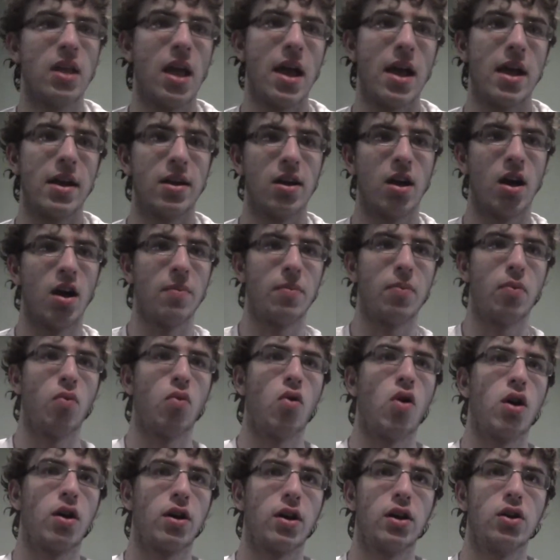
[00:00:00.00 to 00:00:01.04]
they end up
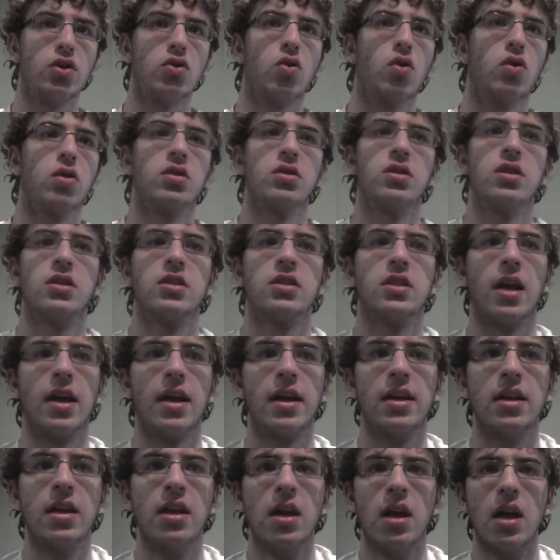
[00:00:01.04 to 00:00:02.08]
walking towards the
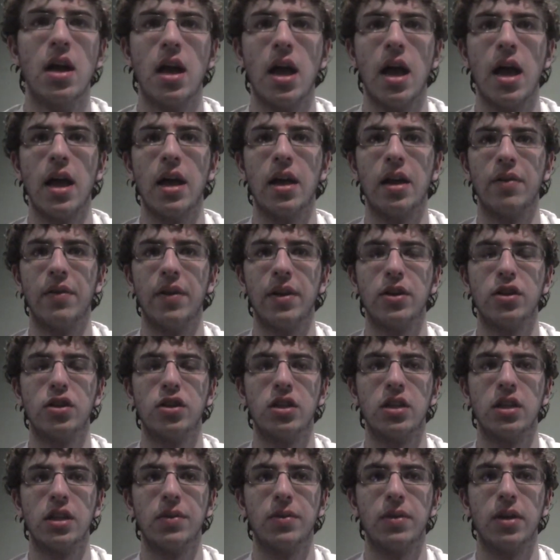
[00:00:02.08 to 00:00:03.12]
site, and
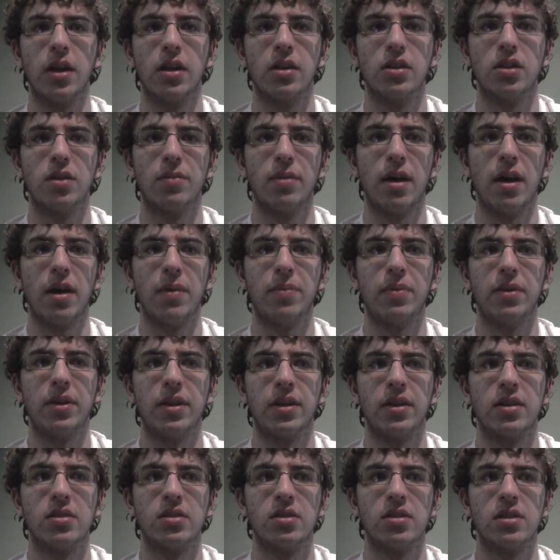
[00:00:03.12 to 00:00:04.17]
eventually what ends up
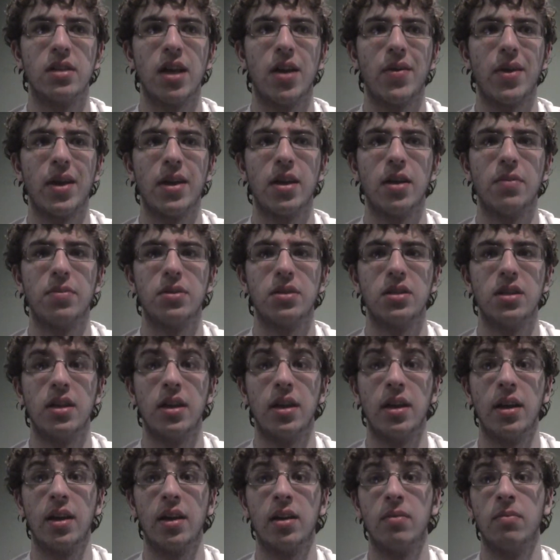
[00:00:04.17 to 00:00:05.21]
happening is that we end up
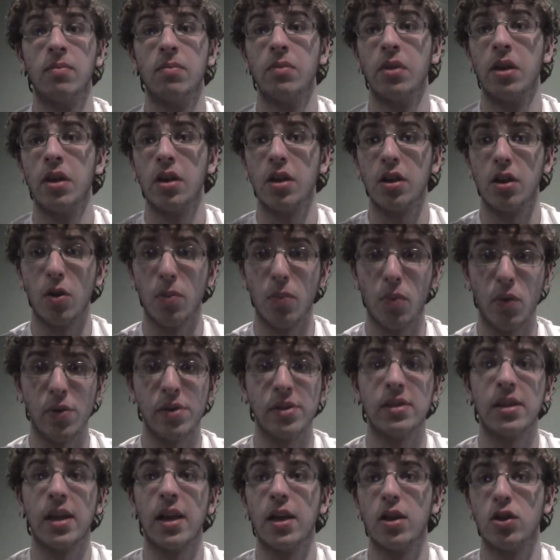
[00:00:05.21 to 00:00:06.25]
seeing, you know,
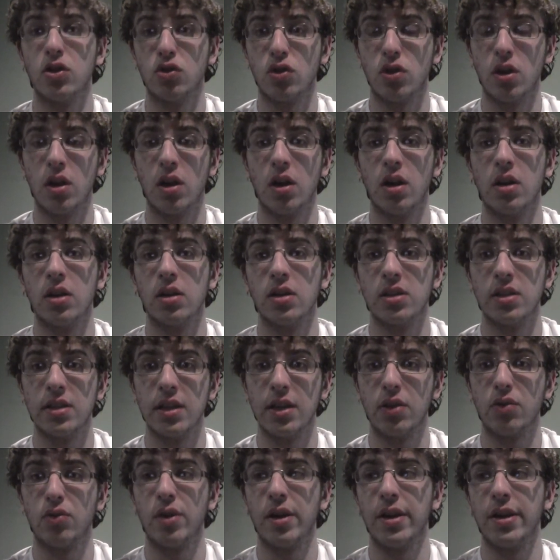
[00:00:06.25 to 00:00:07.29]
Poisandra,
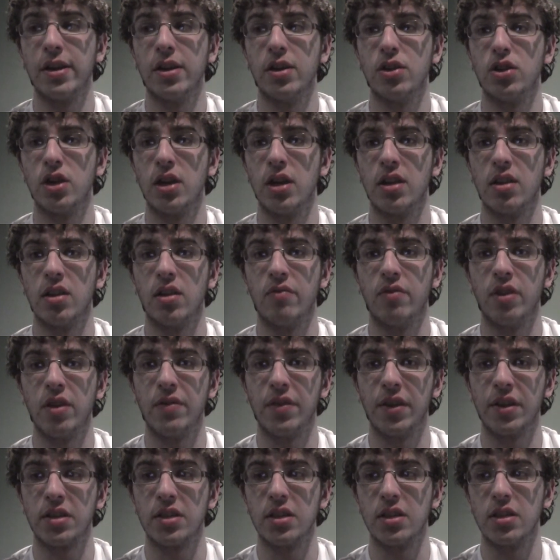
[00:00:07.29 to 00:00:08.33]
Stingrage, and the
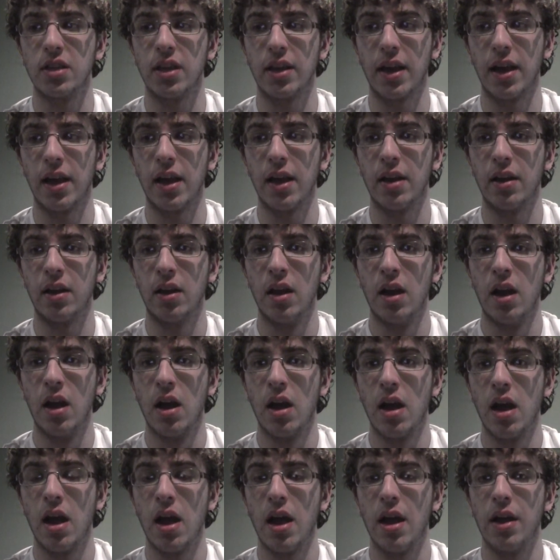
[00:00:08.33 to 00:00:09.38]
Vivixes again.
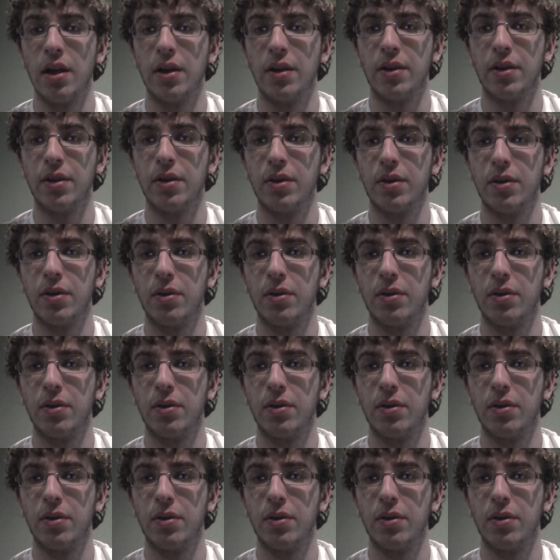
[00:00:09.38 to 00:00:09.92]
And